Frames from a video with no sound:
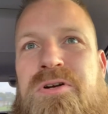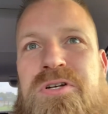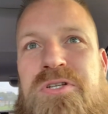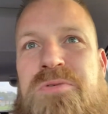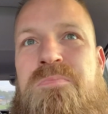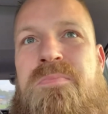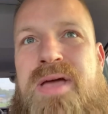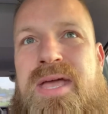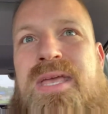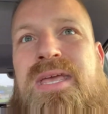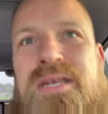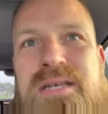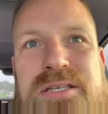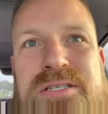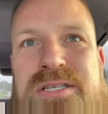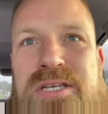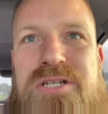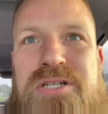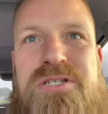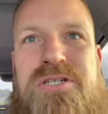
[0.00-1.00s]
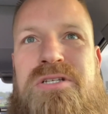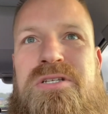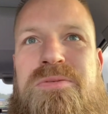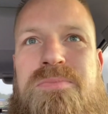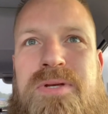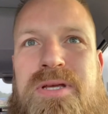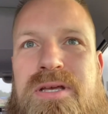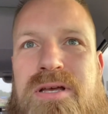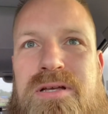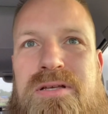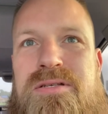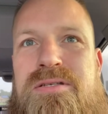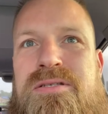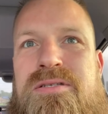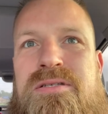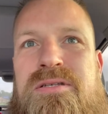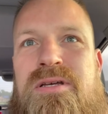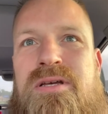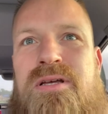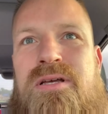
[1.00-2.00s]
making decisions
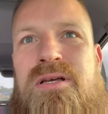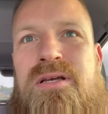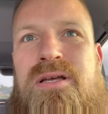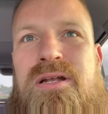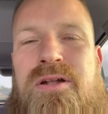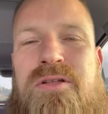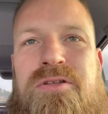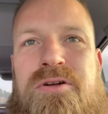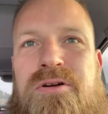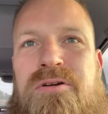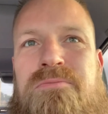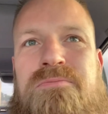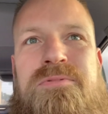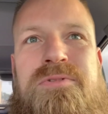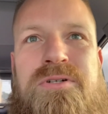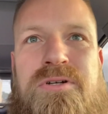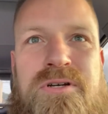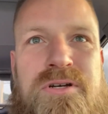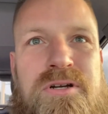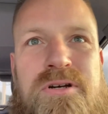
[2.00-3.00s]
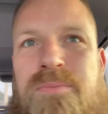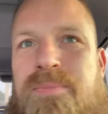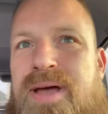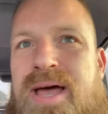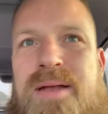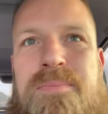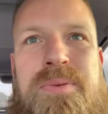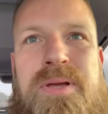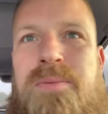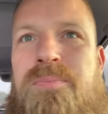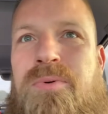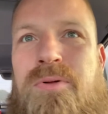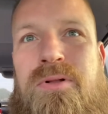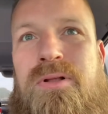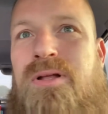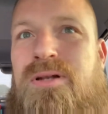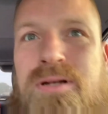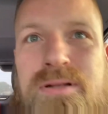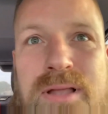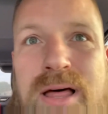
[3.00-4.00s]
because they're good or bad people.
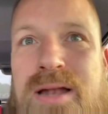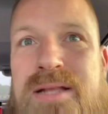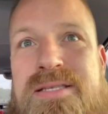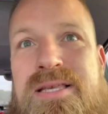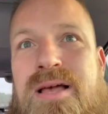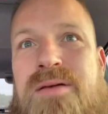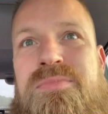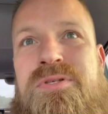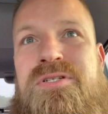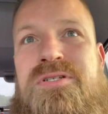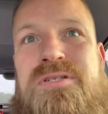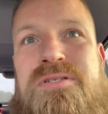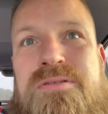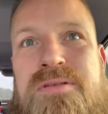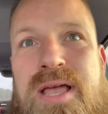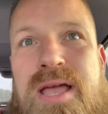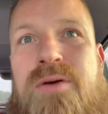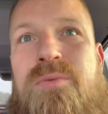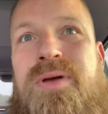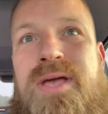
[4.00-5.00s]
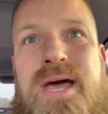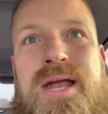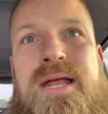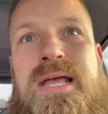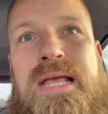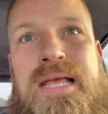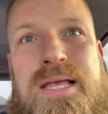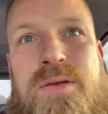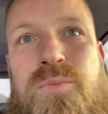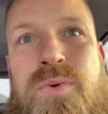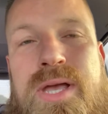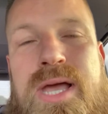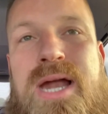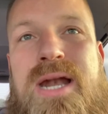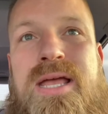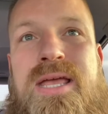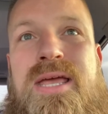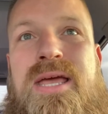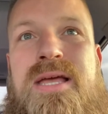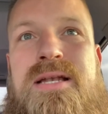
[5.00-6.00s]
A lot of times it's just, hey, we gotta
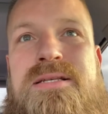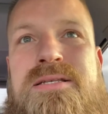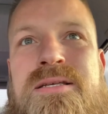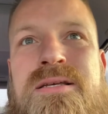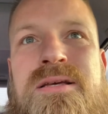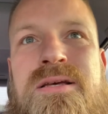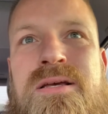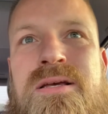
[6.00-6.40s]
get